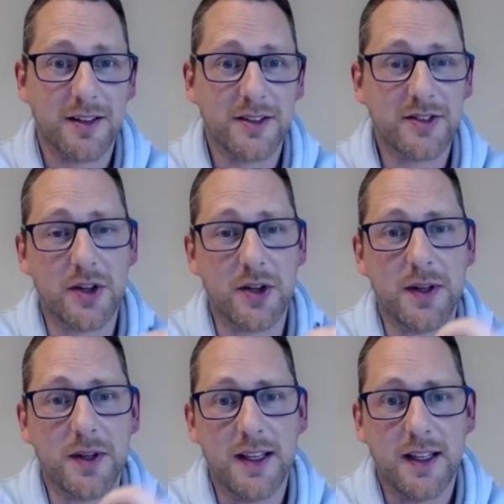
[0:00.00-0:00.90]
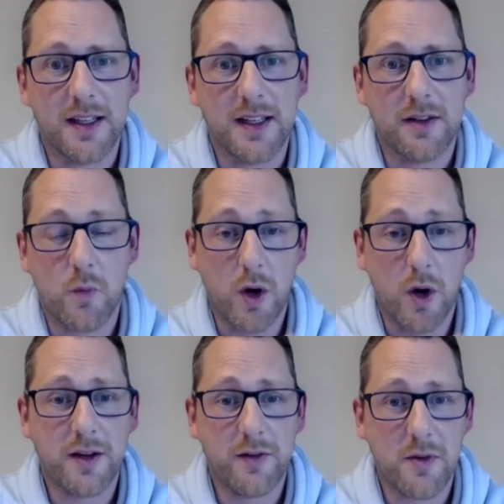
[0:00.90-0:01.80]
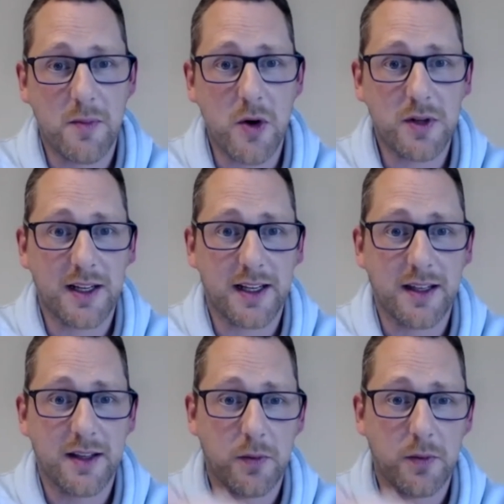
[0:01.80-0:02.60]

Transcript: So working remotely,